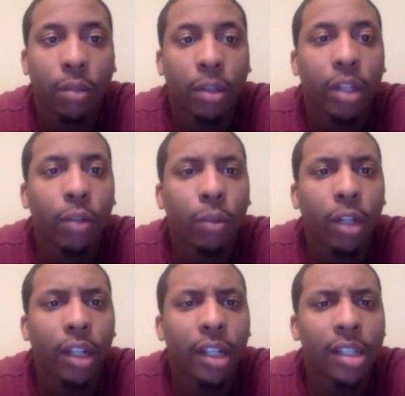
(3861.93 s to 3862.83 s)
Wait, who
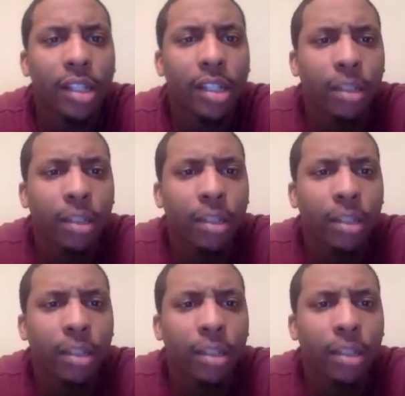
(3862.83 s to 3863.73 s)
won last night? The
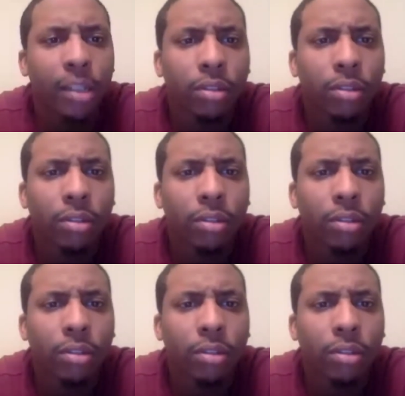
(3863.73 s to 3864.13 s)
Broncos?